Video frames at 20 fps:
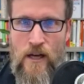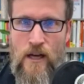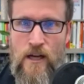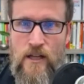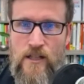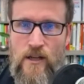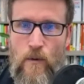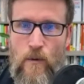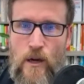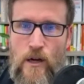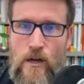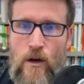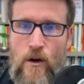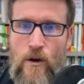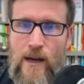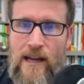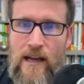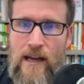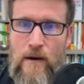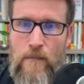So we're
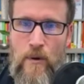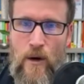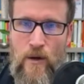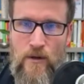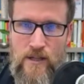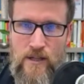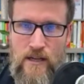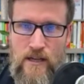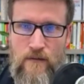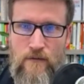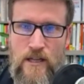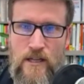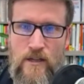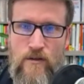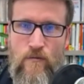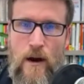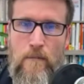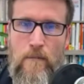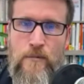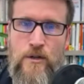looking at positive
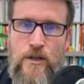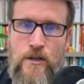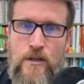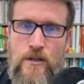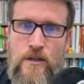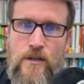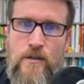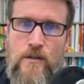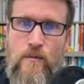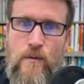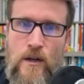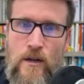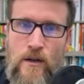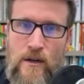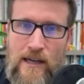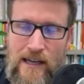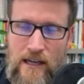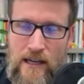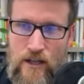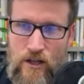disruptions, we're
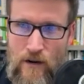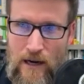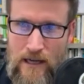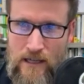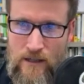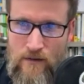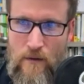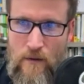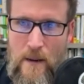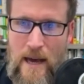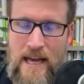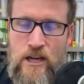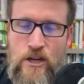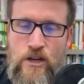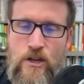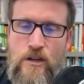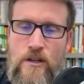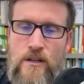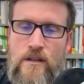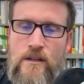looking at
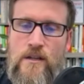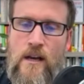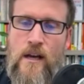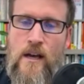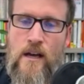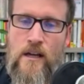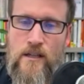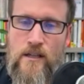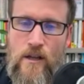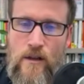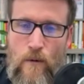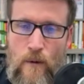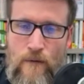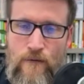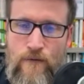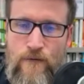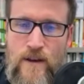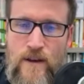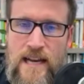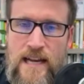transformations, so that we're
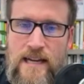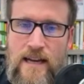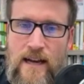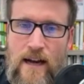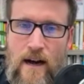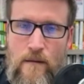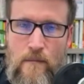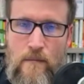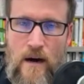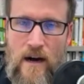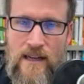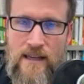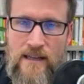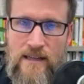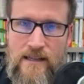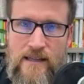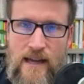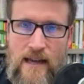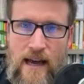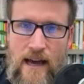feeding our
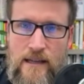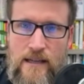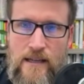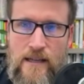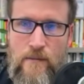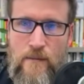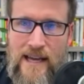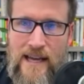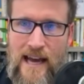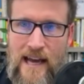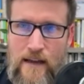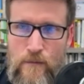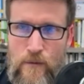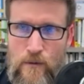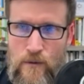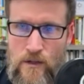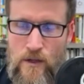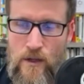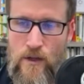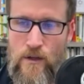mindset to be
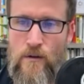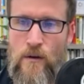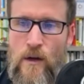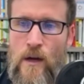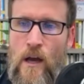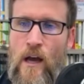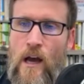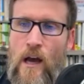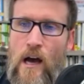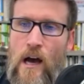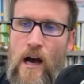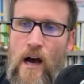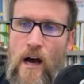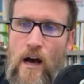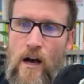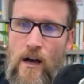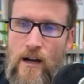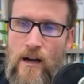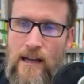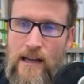able to
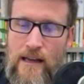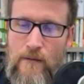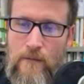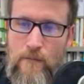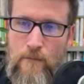early